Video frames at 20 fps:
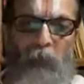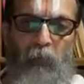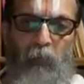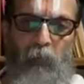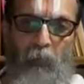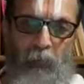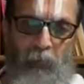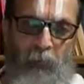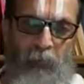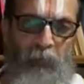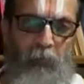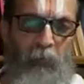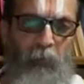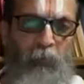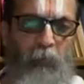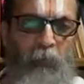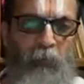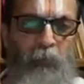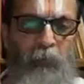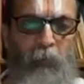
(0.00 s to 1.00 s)

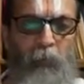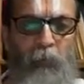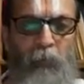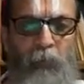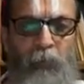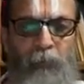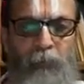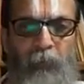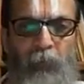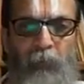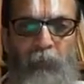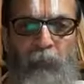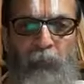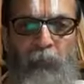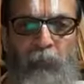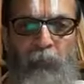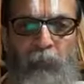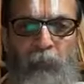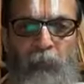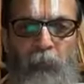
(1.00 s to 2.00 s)
Representing this town, I feel
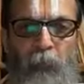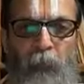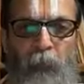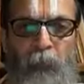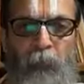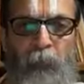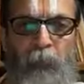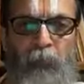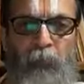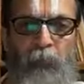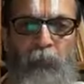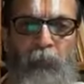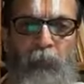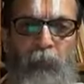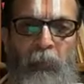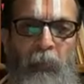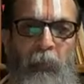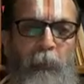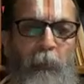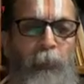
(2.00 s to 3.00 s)
privileged to present
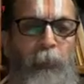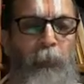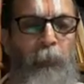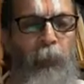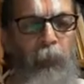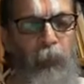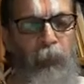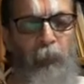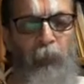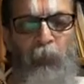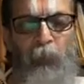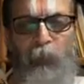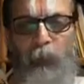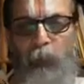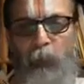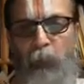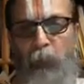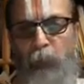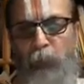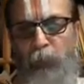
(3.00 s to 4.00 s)
today a primer on
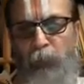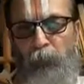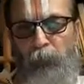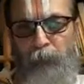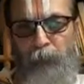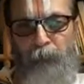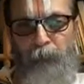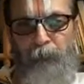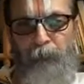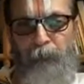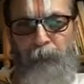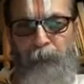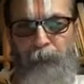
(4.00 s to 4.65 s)
Hinduism.